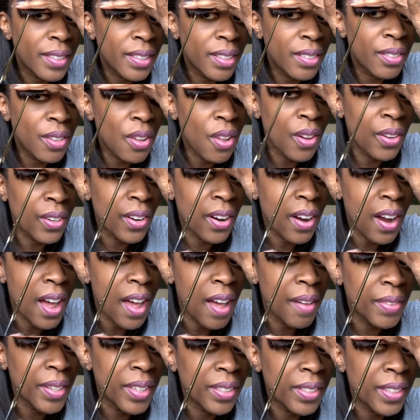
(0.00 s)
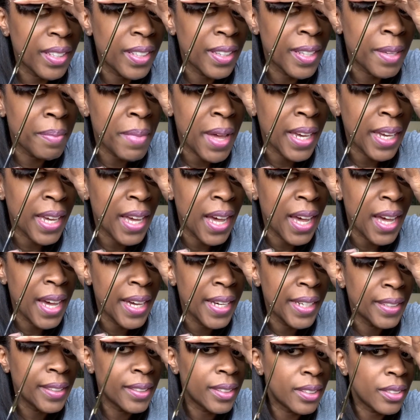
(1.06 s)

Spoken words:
is longer, obviously, than my guide.